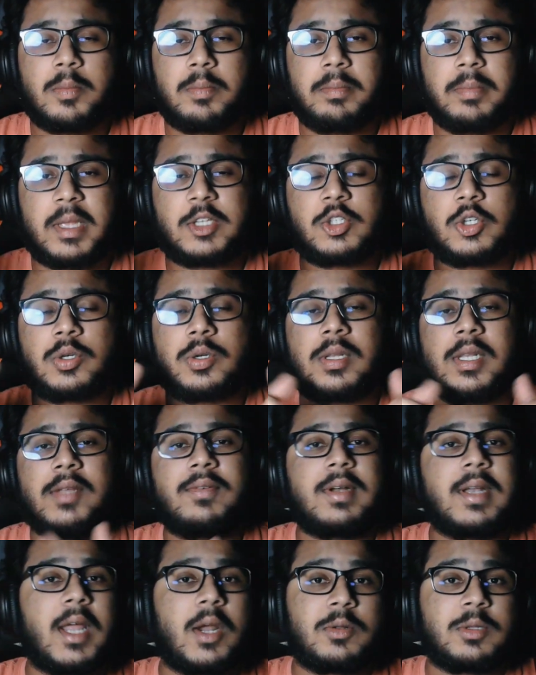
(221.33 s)
make sure to
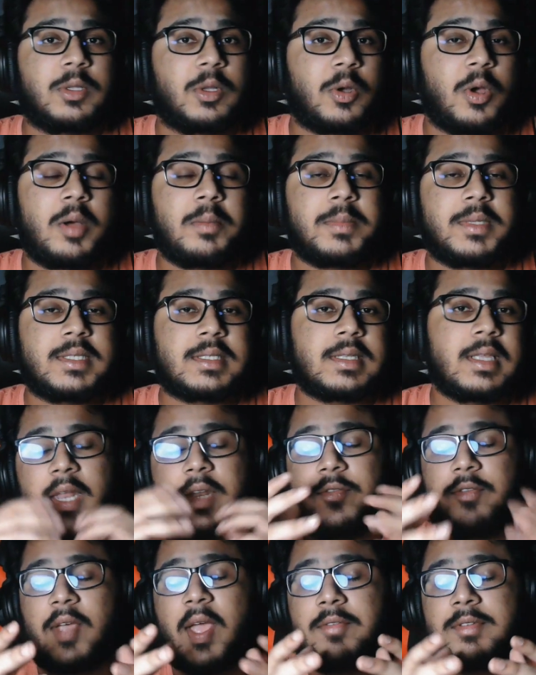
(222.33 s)
leave it down in the comments.
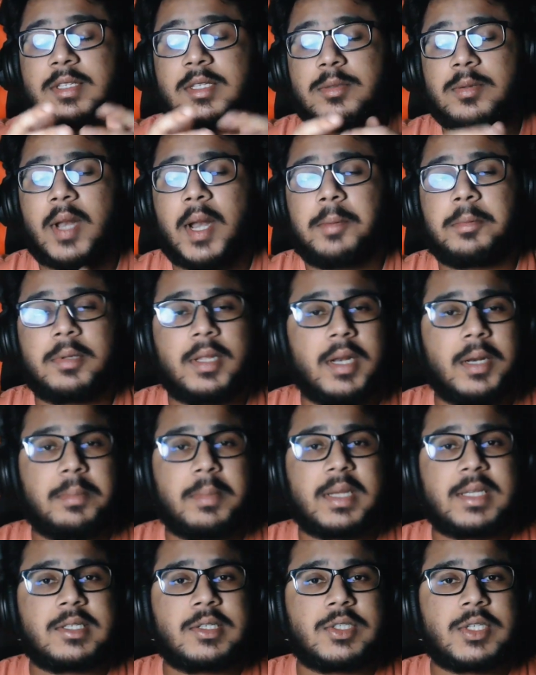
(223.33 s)
And if you haven't subscribed to the
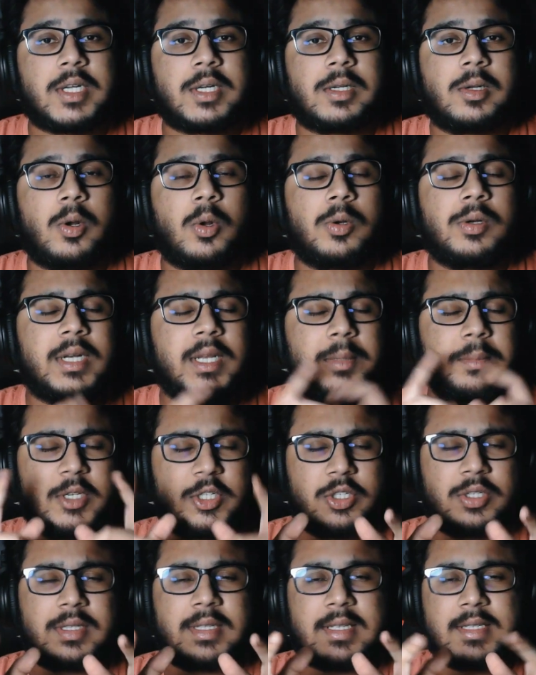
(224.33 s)
Renmaster channel already,
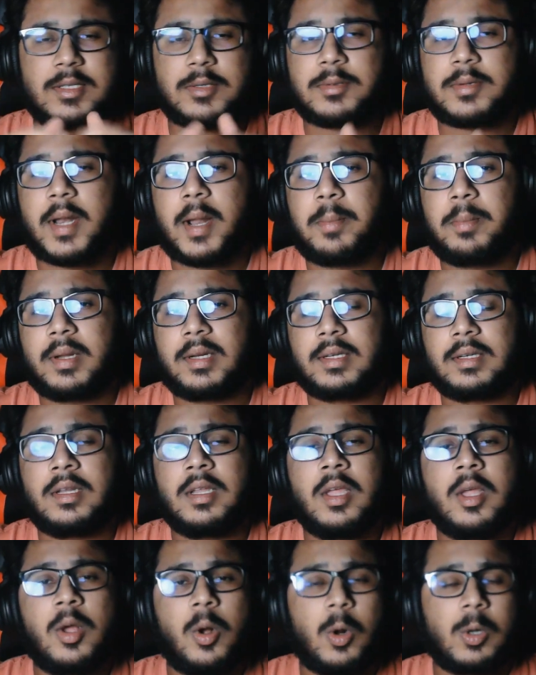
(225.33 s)
make sure to hit the subscribe button.
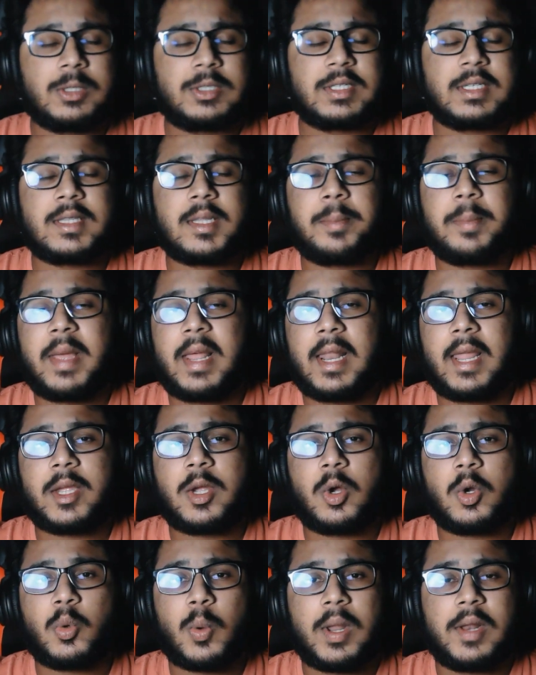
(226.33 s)
Also hit the bell
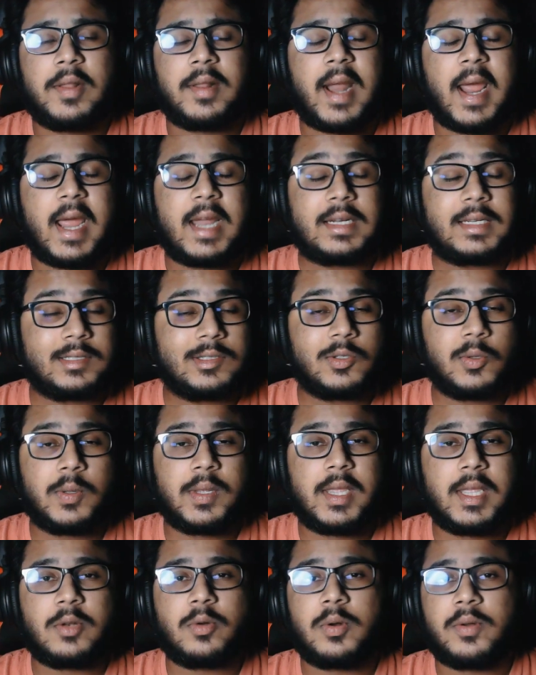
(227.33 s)
icon while you're at it so you
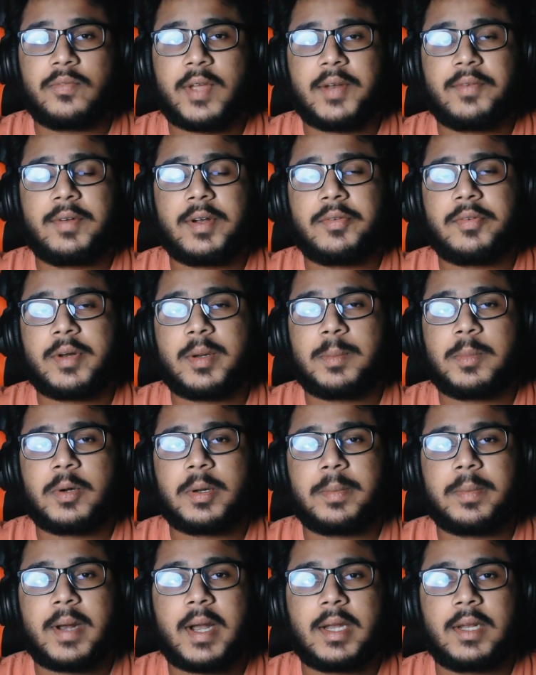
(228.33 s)
get notified whenever I
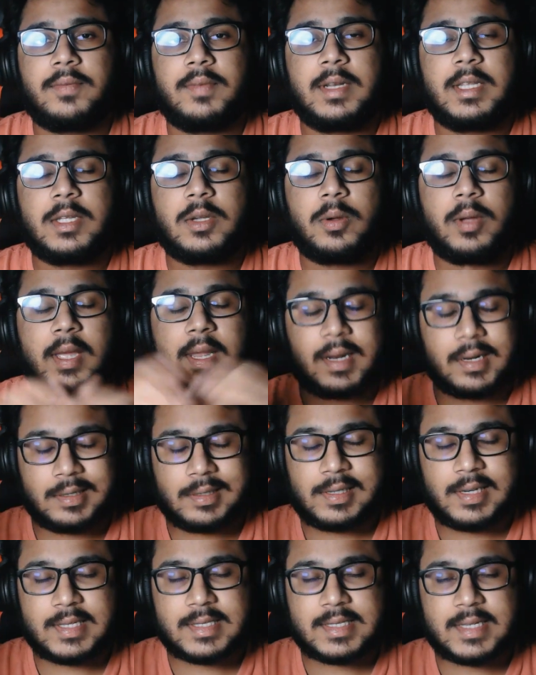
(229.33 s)
upload a brand new video. And
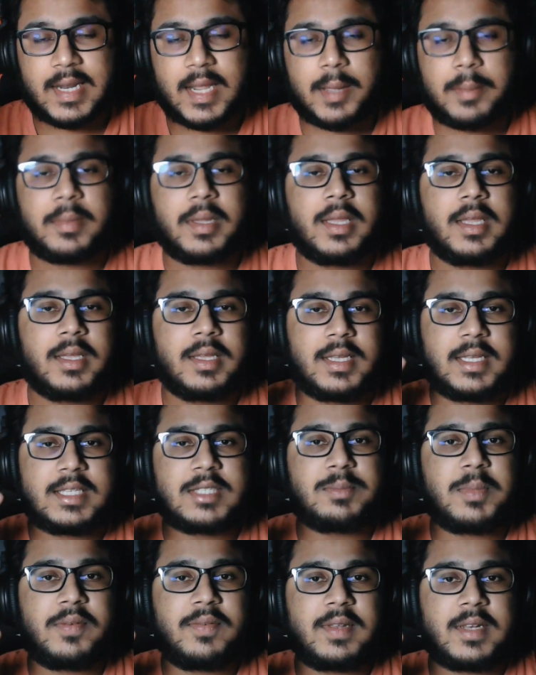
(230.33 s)
until next time,
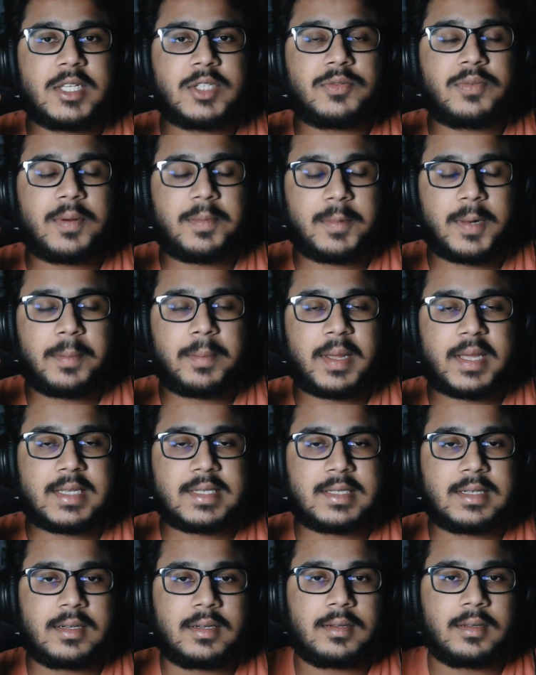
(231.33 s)
it's me Vinesh from
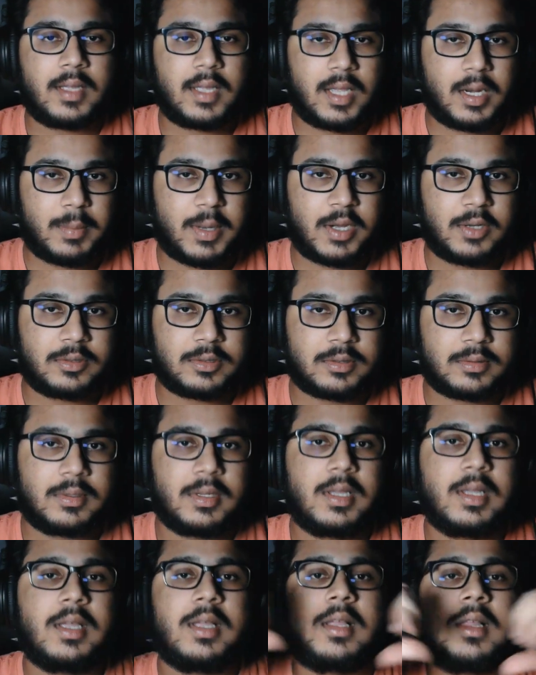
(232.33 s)
Renmaster, and I'm out.
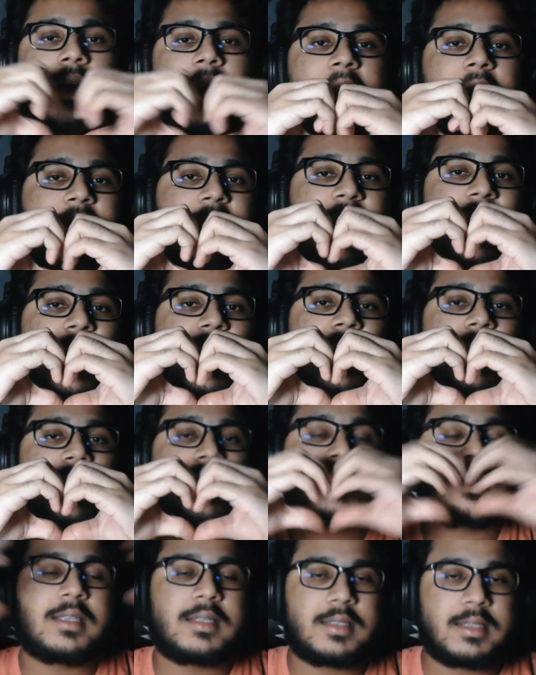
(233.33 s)
Love you
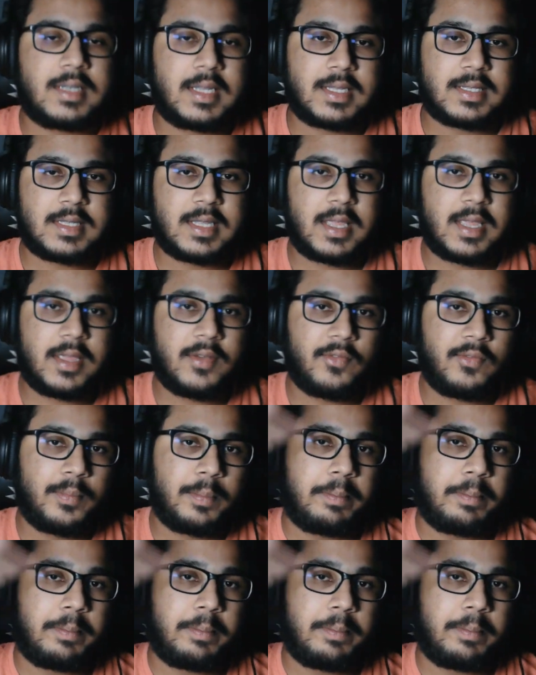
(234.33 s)
guys, stay safe,